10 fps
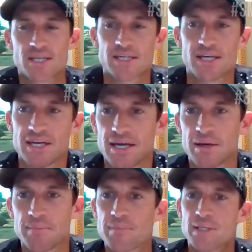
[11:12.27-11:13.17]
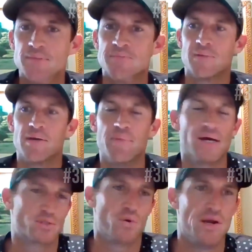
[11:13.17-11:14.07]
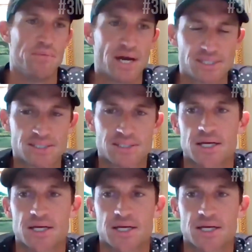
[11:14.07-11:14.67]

I think he bats where he bats.